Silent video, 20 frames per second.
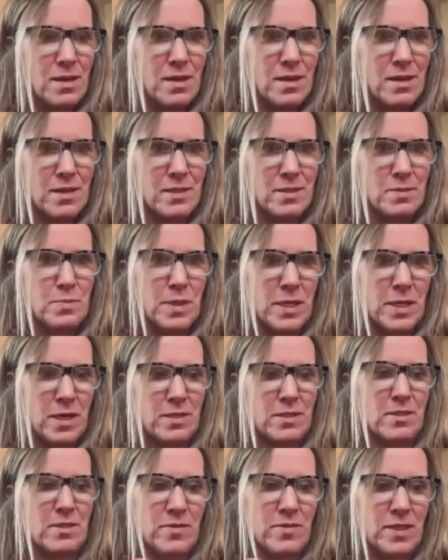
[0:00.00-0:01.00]
is
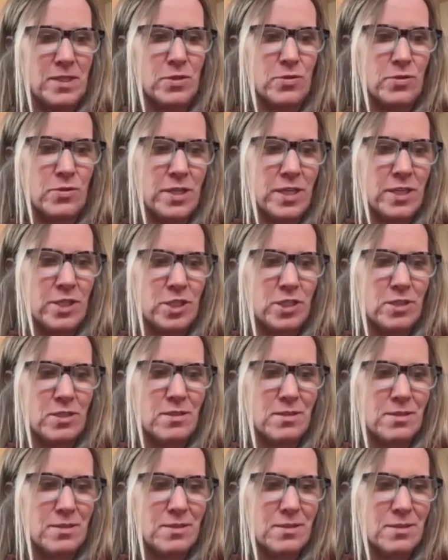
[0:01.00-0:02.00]
because of his
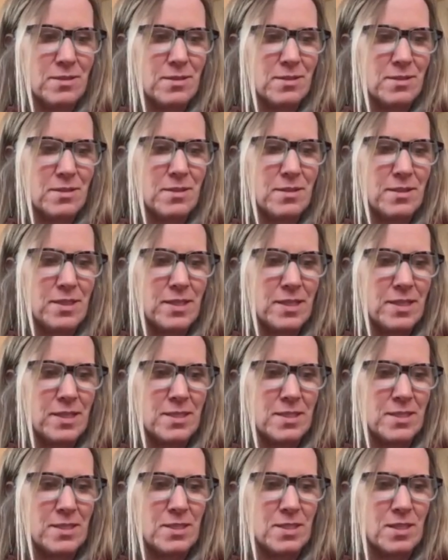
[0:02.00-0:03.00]
creation.
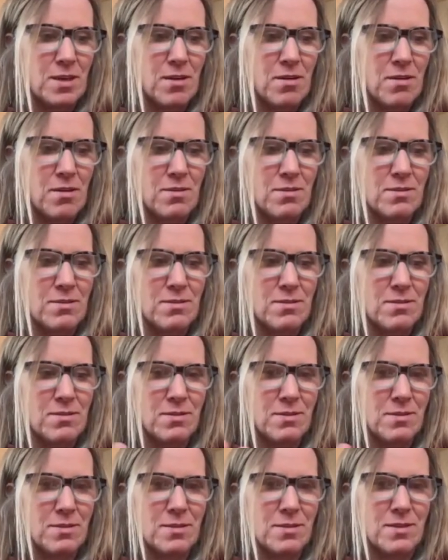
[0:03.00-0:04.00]
It's
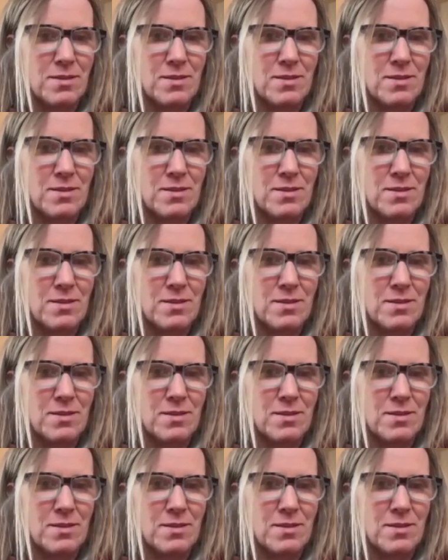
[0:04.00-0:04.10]
all